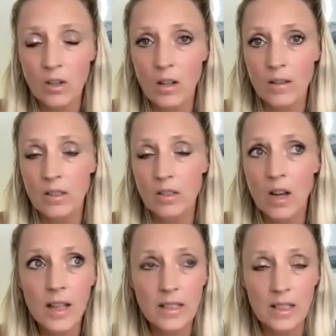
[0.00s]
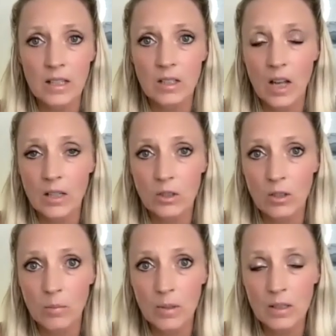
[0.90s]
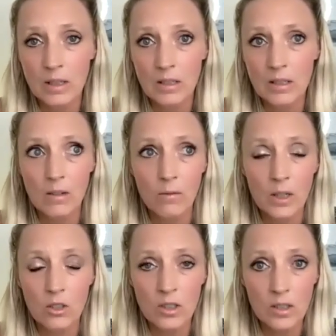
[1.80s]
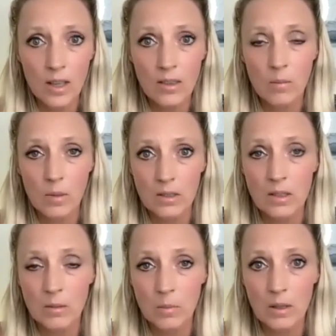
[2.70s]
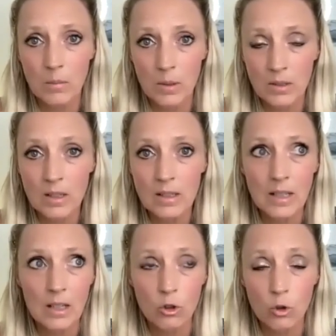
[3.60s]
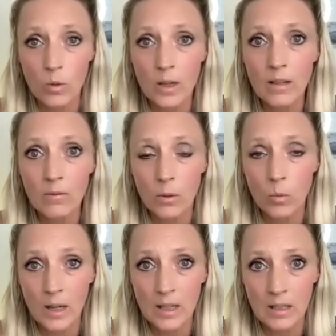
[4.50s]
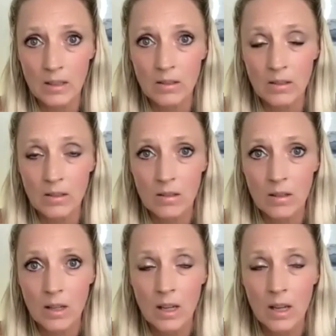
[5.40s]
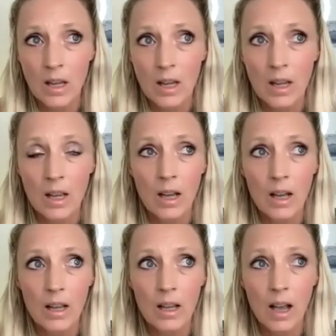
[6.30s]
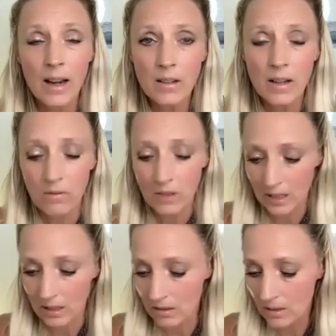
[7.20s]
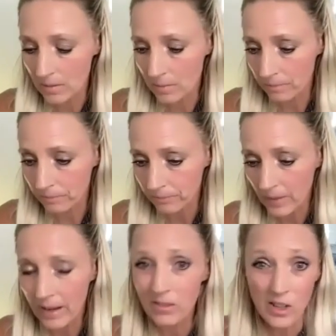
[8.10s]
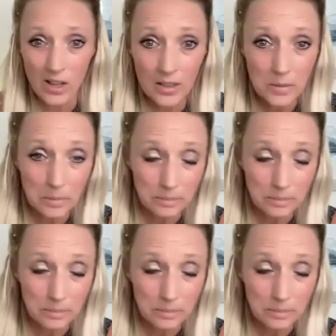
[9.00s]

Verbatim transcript: all of this nonsense onto the business and if we could just let the business be the business and enjoy it for what it is i don't have kids i have a dog